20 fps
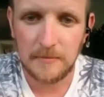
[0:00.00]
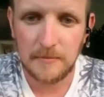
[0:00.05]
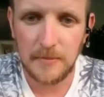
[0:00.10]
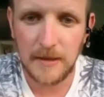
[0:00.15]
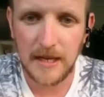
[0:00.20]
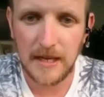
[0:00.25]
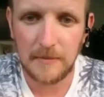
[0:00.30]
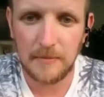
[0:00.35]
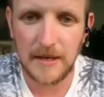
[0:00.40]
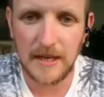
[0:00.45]

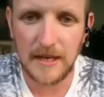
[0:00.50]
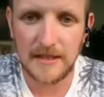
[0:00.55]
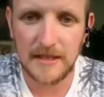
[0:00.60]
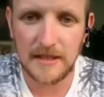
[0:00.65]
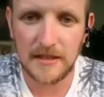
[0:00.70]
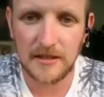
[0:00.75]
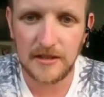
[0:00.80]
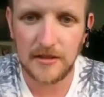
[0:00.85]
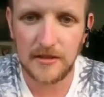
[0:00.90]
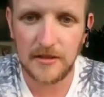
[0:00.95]
Big breath
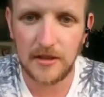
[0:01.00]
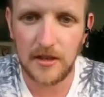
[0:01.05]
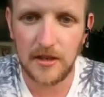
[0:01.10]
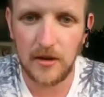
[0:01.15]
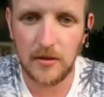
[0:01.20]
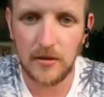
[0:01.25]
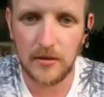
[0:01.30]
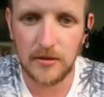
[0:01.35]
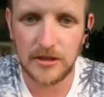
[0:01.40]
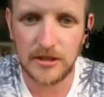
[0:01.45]
in through the
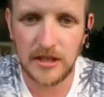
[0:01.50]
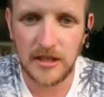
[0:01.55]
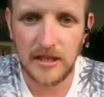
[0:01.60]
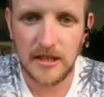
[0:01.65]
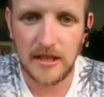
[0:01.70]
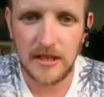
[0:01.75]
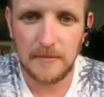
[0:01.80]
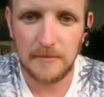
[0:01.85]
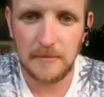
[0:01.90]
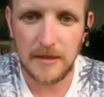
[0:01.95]
nose.
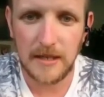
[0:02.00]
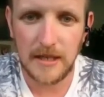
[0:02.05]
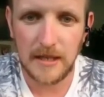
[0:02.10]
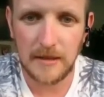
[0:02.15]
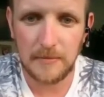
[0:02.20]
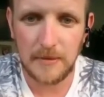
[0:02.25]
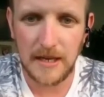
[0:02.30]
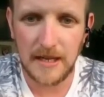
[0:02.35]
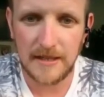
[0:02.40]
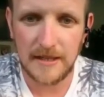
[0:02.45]

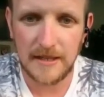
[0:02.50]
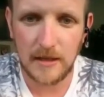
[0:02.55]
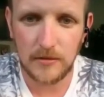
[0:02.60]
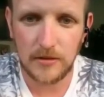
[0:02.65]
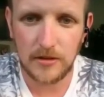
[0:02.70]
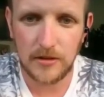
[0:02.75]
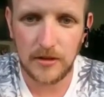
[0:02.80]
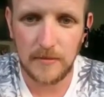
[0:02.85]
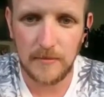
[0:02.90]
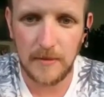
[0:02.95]
Big breath out
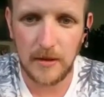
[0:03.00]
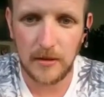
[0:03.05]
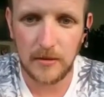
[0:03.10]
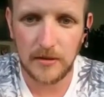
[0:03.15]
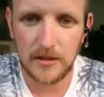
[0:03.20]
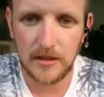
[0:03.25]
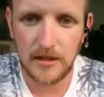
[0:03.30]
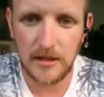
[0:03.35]
through the mouth.